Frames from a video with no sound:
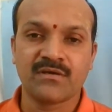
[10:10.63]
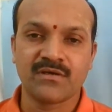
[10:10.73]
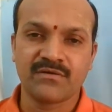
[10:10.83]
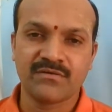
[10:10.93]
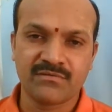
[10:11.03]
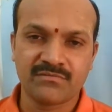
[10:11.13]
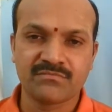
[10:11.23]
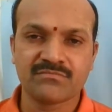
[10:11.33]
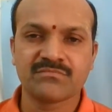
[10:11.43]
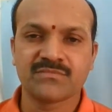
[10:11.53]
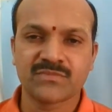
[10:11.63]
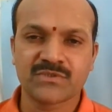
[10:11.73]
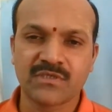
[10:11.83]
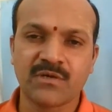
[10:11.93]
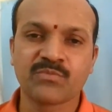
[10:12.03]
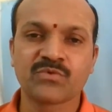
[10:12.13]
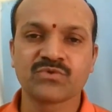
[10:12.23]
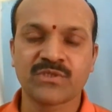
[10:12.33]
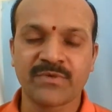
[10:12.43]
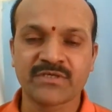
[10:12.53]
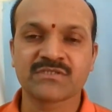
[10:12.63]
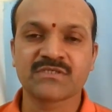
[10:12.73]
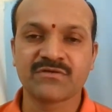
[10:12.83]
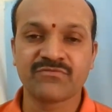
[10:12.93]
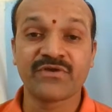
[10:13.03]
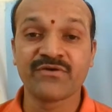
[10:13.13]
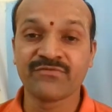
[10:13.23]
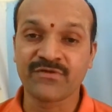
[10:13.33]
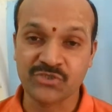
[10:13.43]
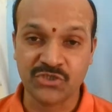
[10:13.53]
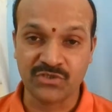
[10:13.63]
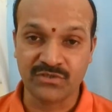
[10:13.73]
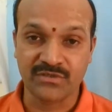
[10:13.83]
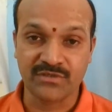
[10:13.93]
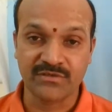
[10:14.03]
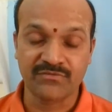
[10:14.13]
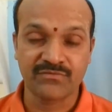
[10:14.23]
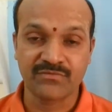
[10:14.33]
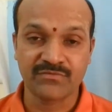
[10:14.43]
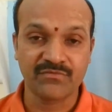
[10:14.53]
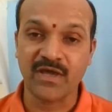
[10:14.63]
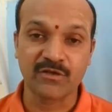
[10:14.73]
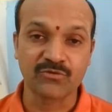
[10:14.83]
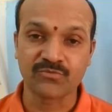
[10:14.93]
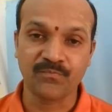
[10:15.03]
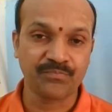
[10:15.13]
and so up to some extent wave function value.